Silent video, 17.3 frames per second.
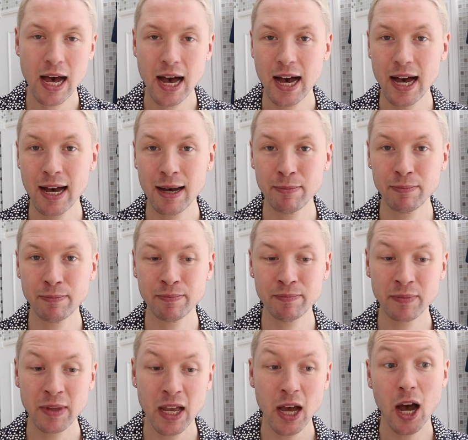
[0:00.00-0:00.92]

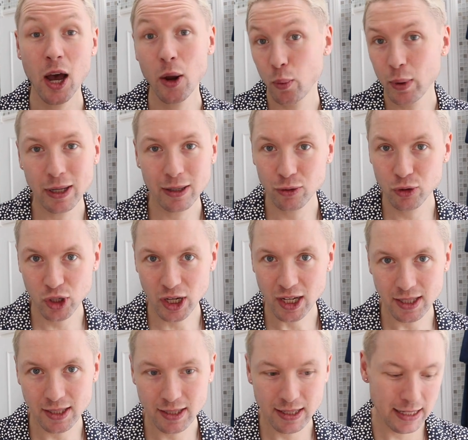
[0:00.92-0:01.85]
I will
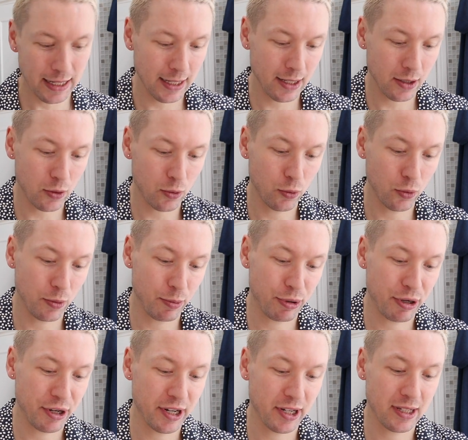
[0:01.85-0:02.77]
just link all the
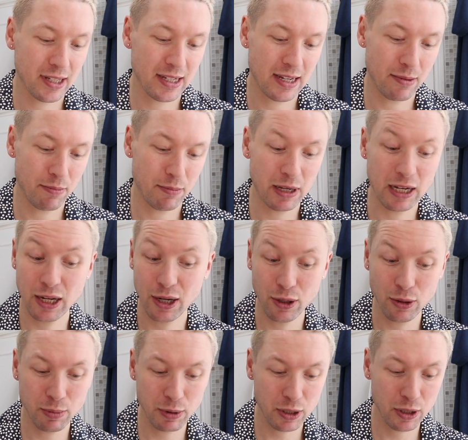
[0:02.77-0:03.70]
products down
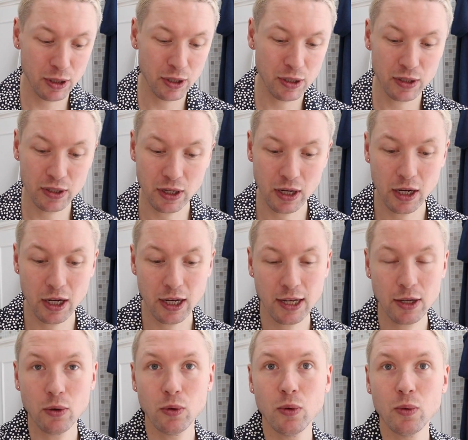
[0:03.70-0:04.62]
below because
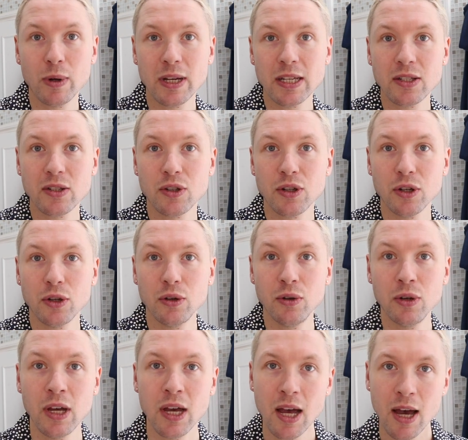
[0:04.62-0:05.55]
I always
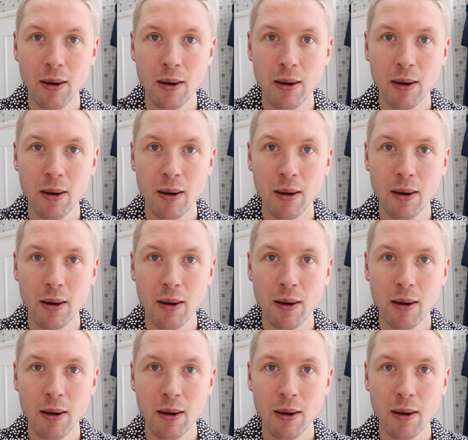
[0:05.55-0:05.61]
do.